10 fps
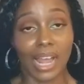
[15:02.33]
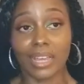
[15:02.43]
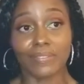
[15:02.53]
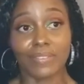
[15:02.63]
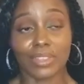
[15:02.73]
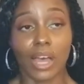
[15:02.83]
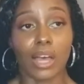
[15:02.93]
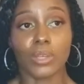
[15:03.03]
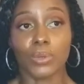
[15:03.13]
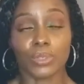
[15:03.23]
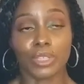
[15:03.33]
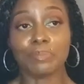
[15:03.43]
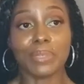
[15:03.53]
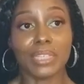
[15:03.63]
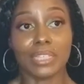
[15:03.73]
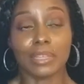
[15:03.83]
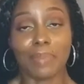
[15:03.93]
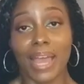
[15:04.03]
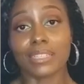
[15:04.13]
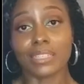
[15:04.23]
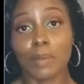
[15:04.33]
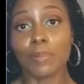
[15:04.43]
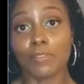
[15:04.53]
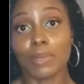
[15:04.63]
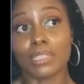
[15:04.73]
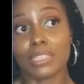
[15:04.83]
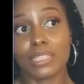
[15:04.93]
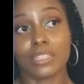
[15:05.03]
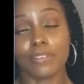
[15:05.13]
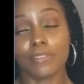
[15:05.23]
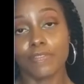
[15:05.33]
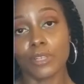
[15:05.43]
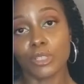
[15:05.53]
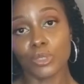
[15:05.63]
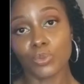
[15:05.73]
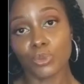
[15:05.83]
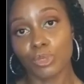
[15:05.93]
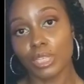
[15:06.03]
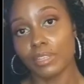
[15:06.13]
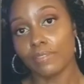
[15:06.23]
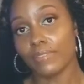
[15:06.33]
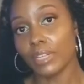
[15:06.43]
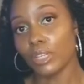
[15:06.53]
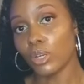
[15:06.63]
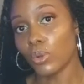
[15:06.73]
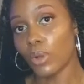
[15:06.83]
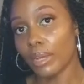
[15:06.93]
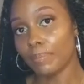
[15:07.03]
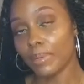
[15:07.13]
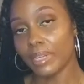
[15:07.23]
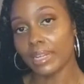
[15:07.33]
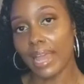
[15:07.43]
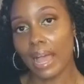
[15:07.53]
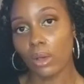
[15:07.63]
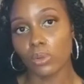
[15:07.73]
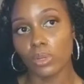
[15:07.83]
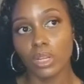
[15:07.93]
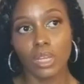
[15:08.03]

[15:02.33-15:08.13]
I even thought it could be in the past couple of months. Because the first routine video, I put it out